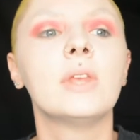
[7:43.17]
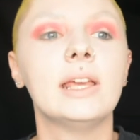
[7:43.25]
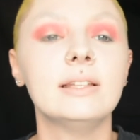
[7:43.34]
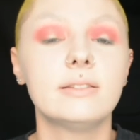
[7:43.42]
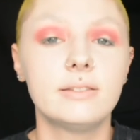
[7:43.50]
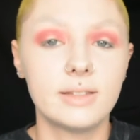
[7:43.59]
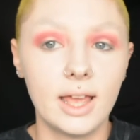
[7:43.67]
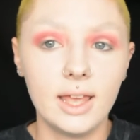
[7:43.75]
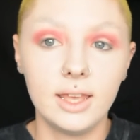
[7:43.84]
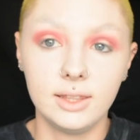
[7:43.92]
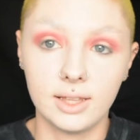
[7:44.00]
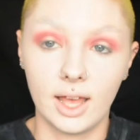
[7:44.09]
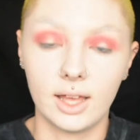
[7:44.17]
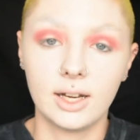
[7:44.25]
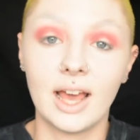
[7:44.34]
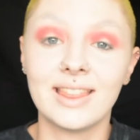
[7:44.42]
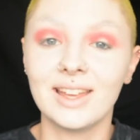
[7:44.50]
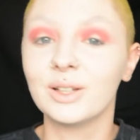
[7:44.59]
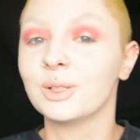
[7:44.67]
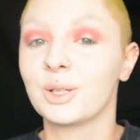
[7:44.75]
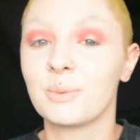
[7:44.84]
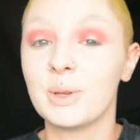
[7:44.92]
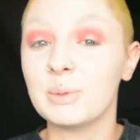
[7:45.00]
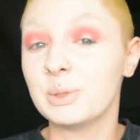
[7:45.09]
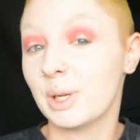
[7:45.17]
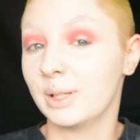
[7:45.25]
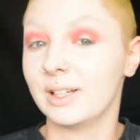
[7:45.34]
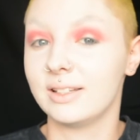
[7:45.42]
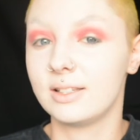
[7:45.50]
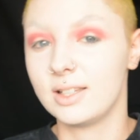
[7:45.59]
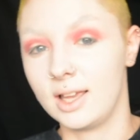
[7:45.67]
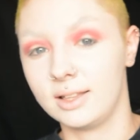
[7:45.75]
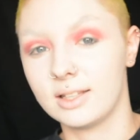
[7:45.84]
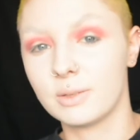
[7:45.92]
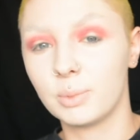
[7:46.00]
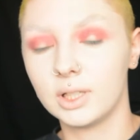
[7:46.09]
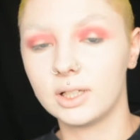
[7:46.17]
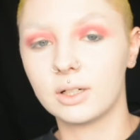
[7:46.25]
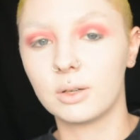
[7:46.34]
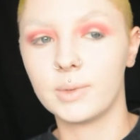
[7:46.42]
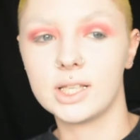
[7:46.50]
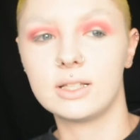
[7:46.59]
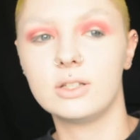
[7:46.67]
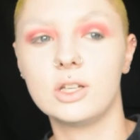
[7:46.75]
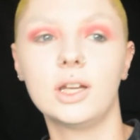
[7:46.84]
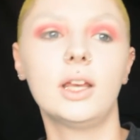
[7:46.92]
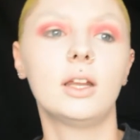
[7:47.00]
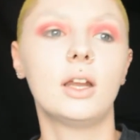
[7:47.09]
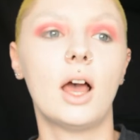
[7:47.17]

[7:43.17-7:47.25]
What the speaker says: In saying that, I think a lot of people don't understand there's a political message in it.